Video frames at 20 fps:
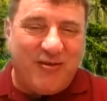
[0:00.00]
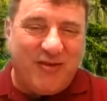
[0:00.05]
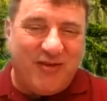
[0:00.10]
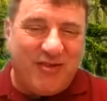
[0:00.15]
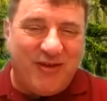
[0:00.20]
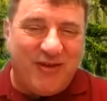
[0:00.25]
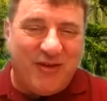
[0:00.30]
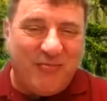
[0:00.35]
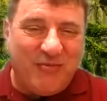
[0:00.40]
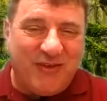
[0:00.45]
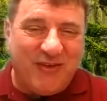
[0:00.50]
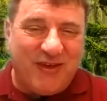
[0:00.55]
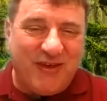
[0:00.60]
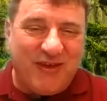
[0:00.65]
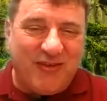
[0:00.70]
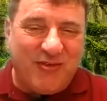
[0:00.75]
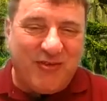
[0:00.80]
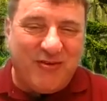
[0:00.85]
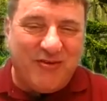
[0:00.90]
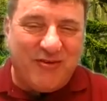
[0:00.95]
or something
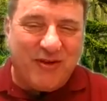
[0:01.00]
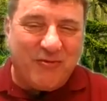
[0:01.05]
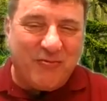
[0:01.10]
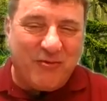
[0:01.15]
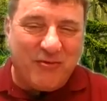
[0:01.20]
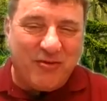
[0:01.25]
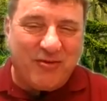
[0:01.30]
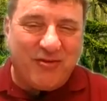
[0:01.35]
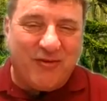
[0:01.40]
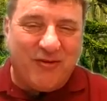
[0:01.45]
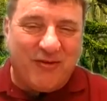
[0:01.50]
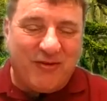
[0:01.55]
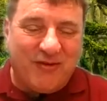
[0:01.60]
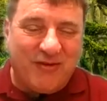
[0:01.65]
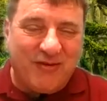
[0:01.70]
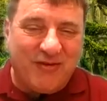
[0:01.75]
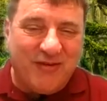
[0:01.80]
at the general store.